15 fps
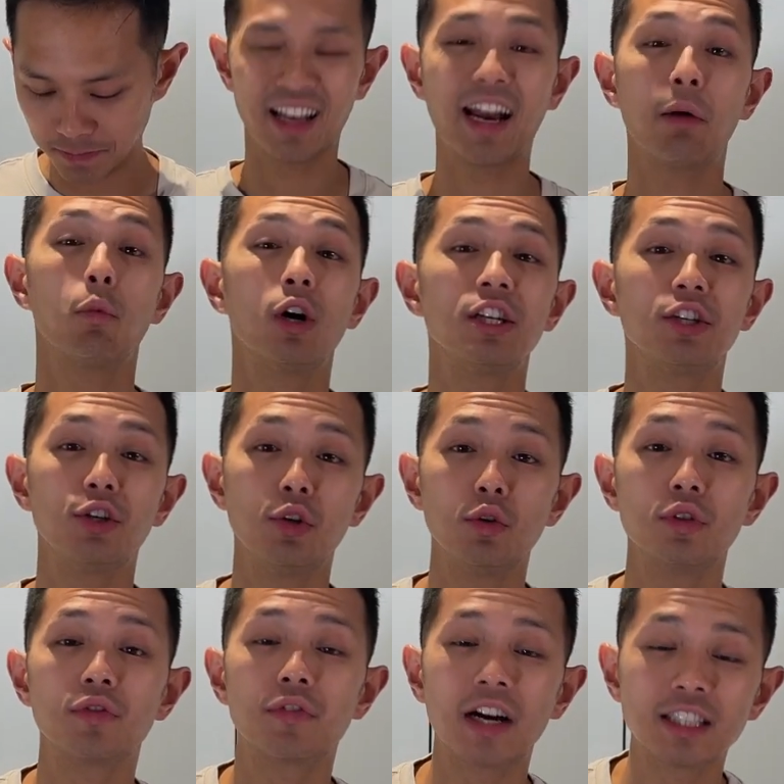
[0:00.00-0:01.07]
And I would
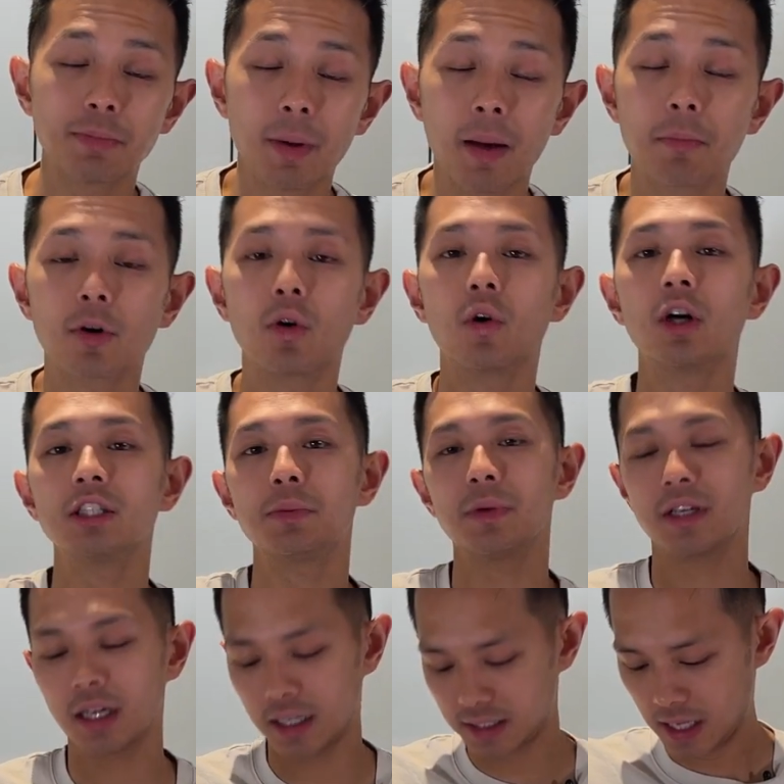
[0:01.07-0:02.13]
use fresh peppercorns
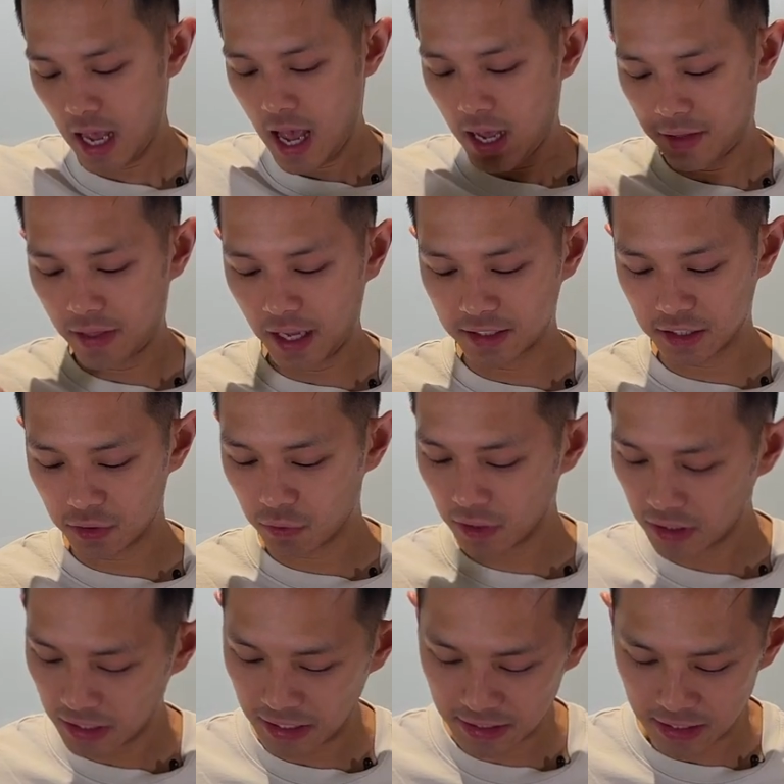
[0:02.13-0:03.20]
because they just
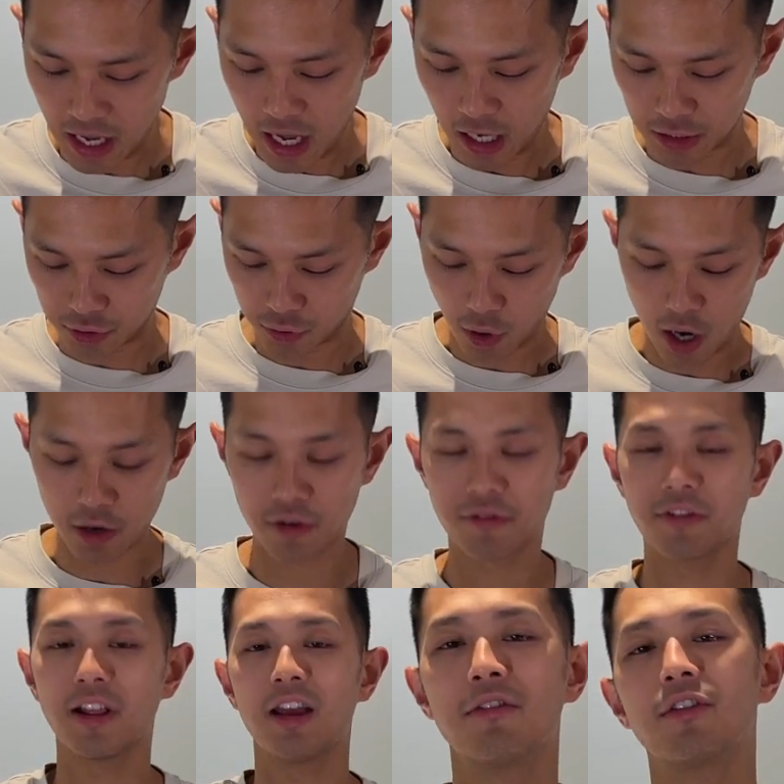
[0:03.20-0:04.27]
release a stronger
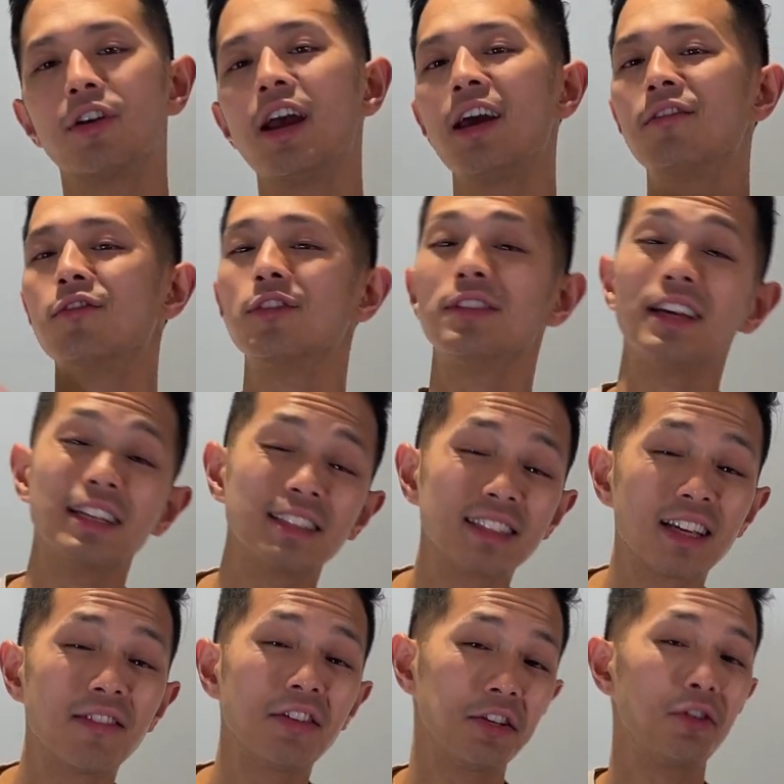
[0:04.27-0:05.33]
flavor, and for
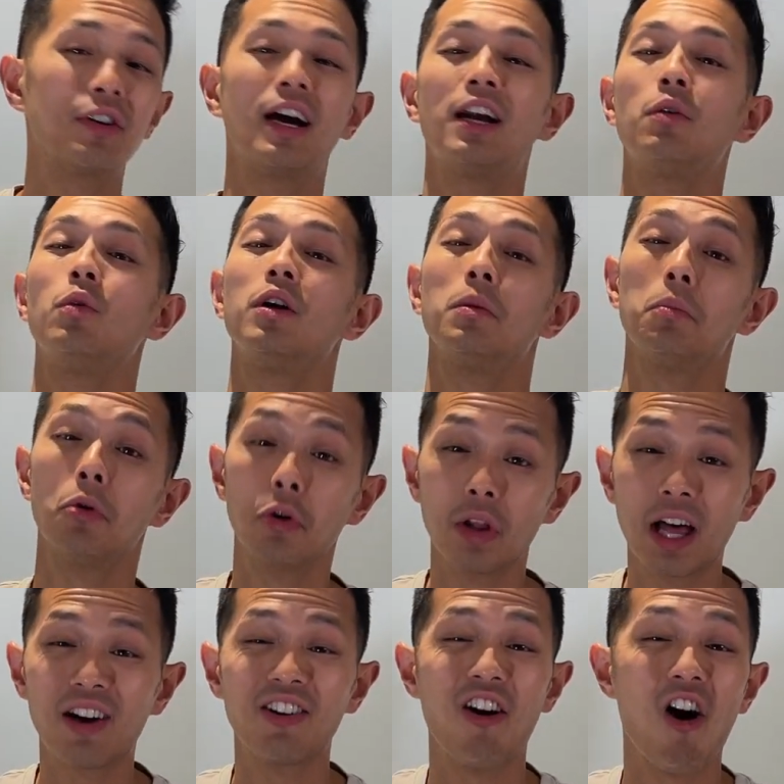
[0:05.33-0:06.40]
Thanksgiving you kind of want to pull
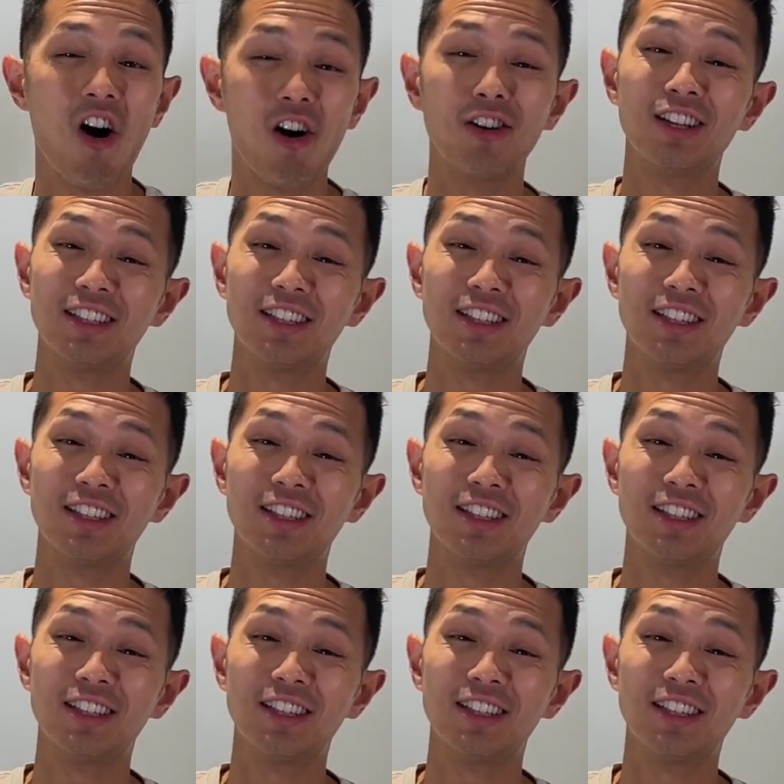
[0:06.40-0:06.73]
out all the